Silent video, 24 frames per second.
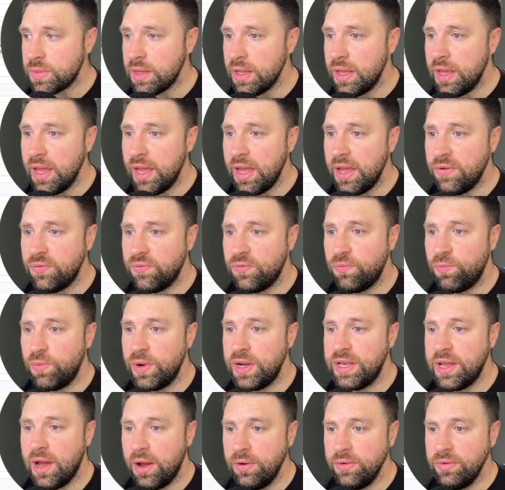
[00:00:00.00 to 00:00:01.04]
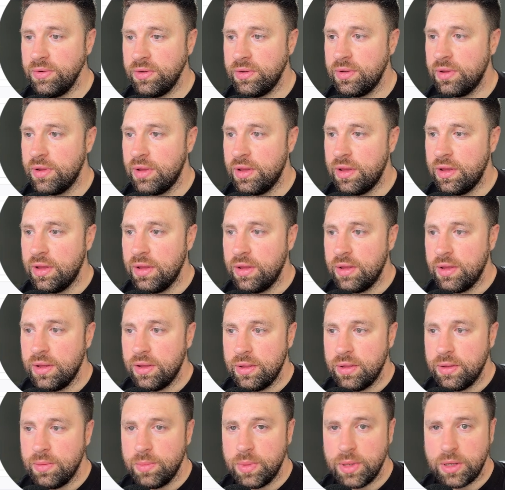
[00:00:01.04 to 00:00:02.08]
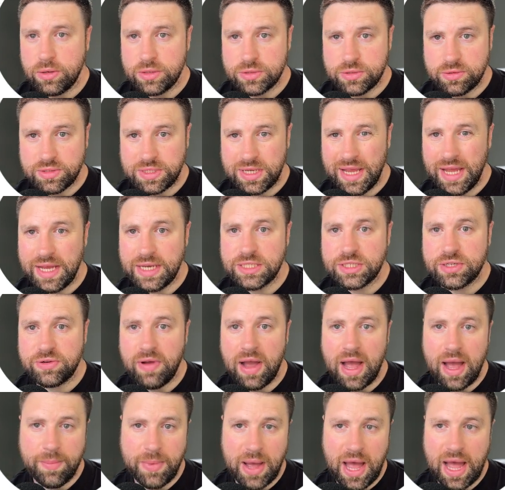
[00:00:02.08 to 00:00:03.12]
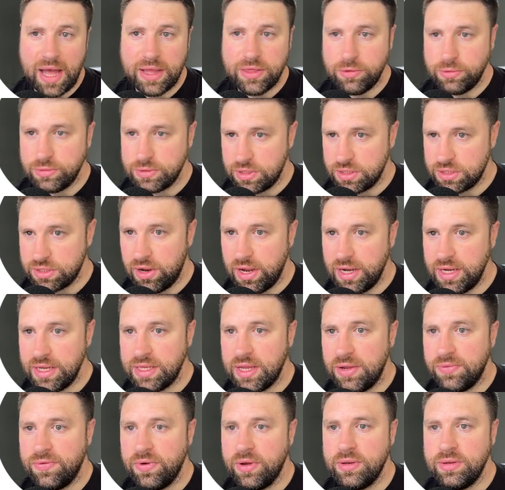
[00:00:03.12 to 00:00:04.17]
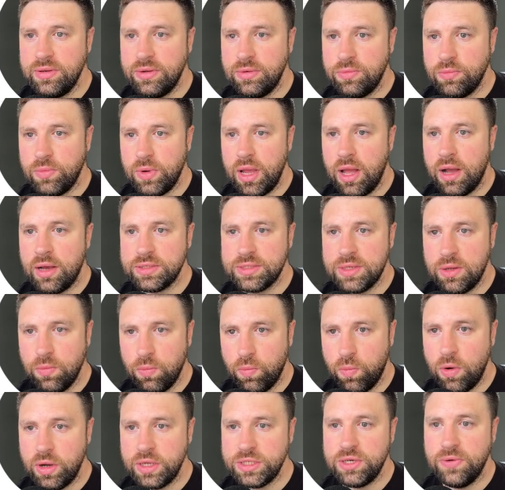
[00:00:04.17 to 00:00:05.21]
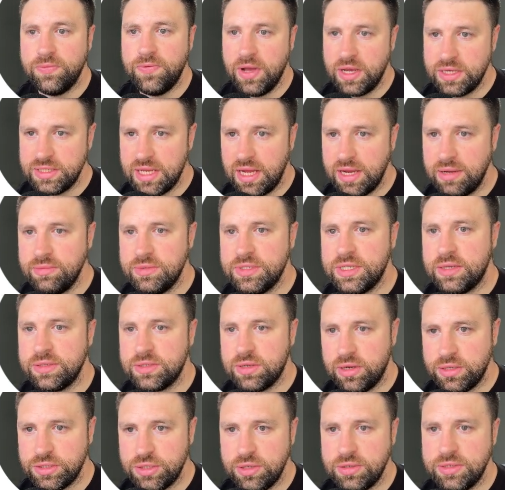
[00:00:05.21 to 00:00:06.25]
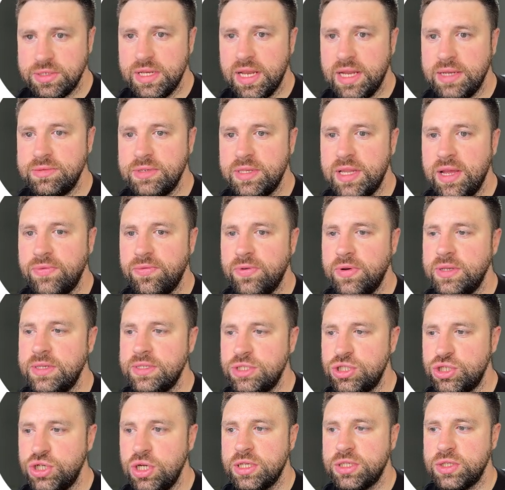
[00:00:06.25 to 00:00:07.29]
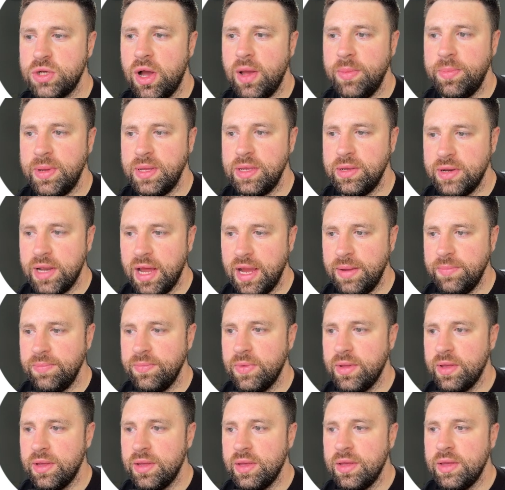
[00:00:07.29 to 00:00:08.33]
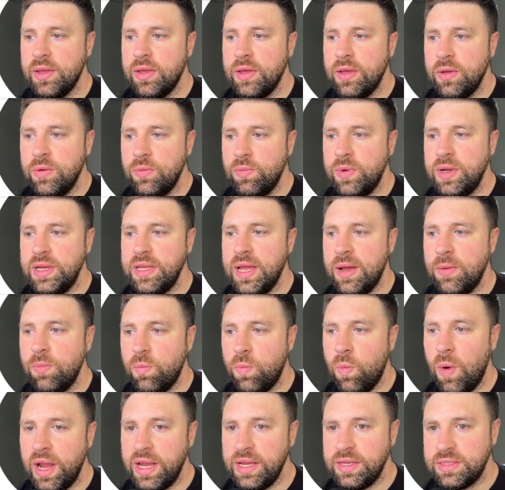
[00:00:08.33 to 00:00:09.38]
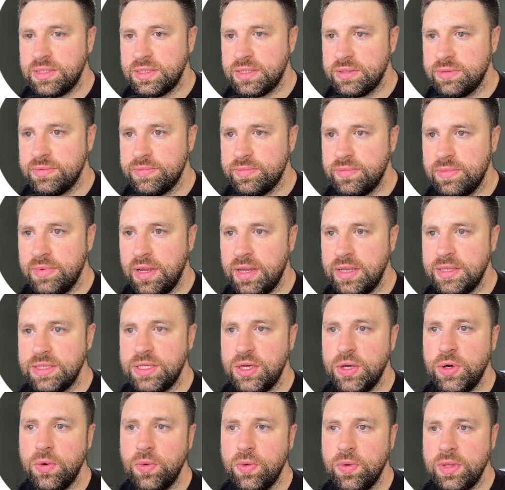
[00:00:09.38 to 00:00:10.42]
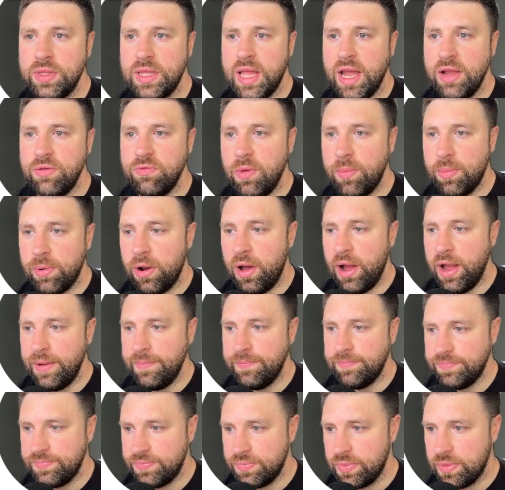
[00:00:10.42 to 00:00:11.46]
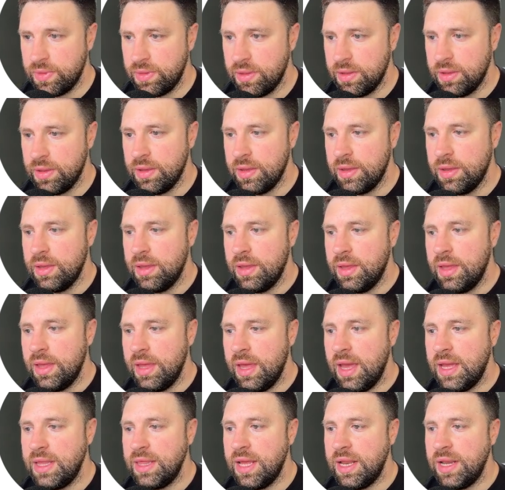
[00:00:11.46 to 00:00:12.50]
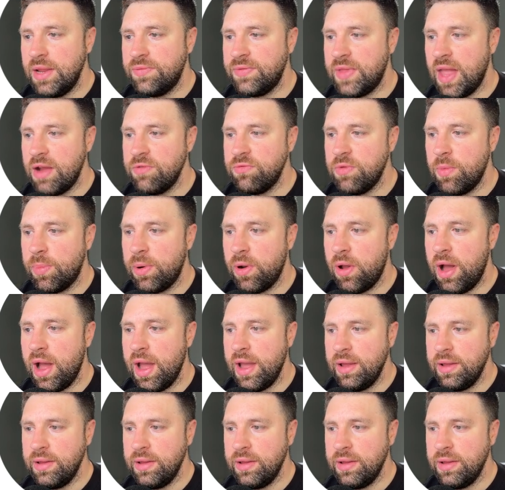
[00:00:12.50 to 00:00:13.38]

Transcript: If we don't, because obviously Instagram handles are slightly different, we ask them, what is your first name? Sometimes usernames are different. Just type in your name. We then wait until they reply. And then if they reply,